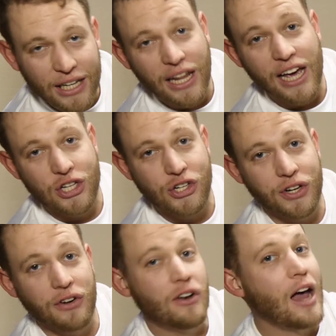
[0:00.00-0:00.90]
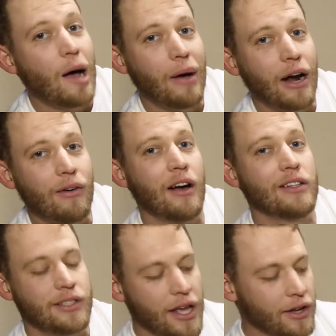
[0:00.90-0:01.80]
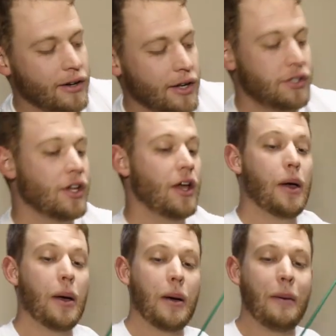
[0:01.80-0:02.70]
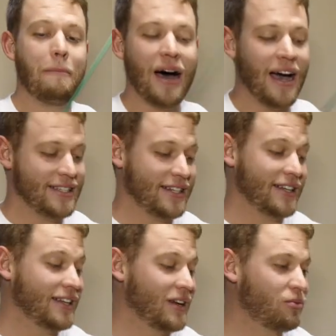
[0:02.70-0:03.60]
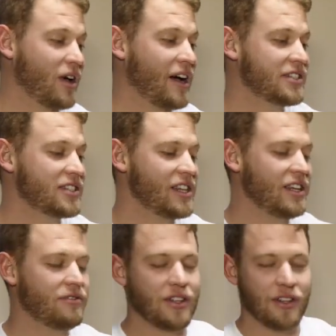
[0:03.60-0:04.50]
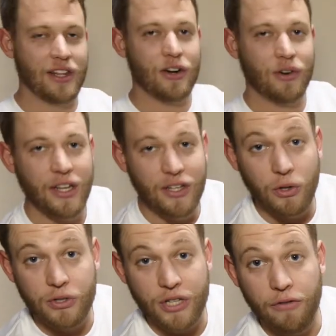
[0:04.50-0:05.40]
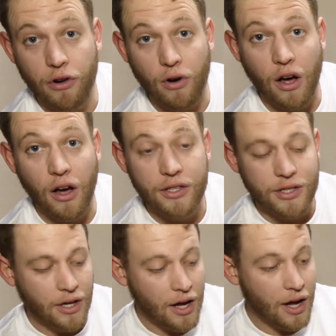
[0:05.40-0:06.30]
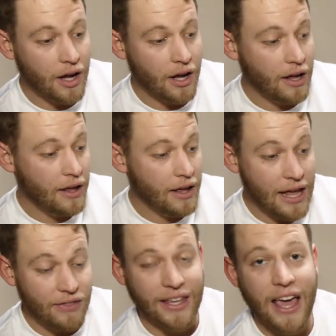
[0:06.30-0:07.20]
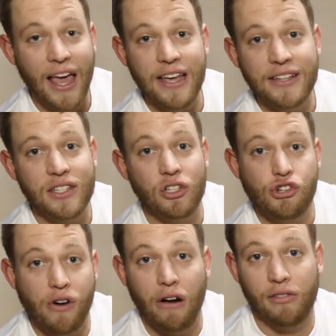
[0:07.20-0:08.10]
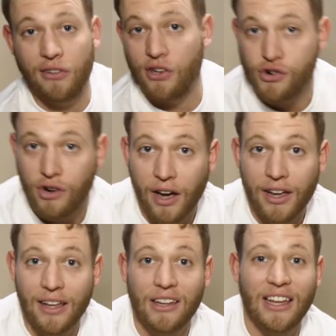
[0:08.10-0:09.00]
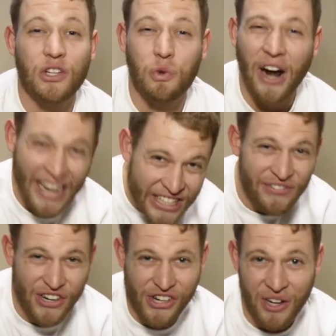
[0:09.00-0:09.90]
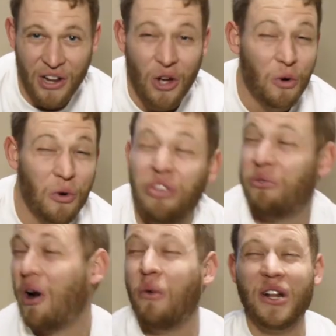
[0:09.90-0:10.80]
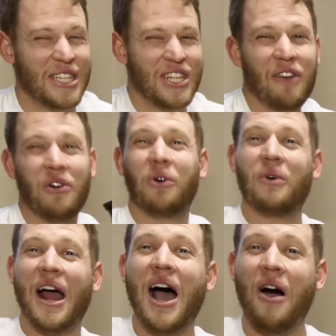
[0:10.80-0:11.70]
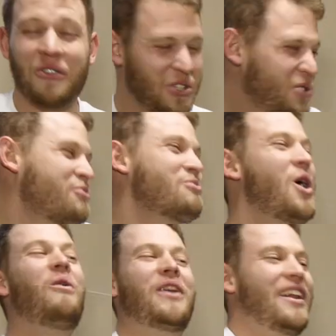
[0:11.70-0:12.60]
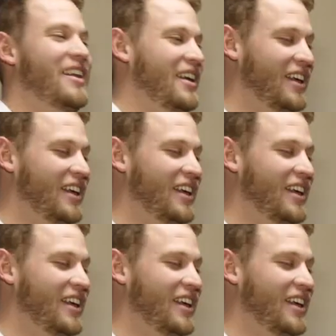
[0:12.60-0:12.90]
last year. Not my rods, thank goodness. But rod sleeves literally do save your rods. In the case, travel on the truck. Guys, we're ice fishing. We're throwing stuff around, just throwing it.